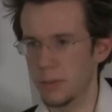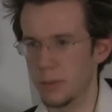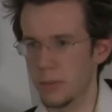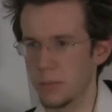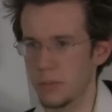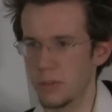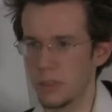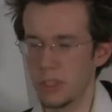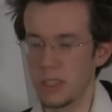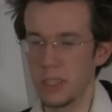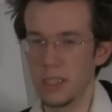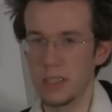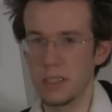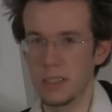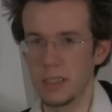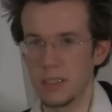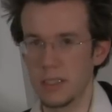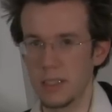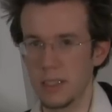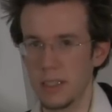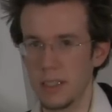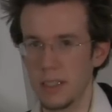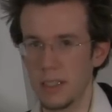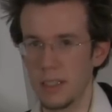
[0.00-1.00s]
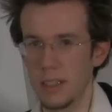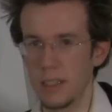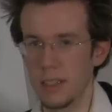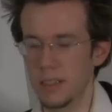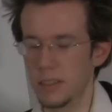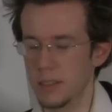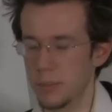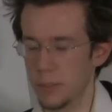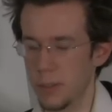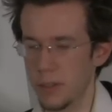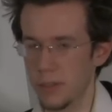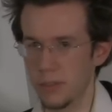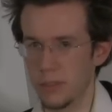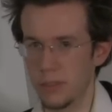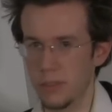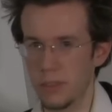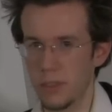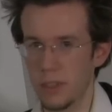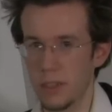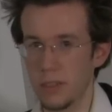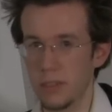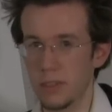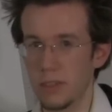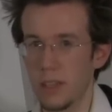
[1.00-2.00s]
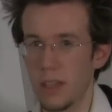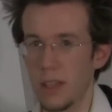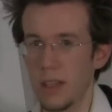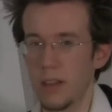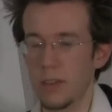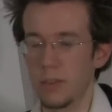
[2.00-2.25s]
From G to D is a perfect fifth.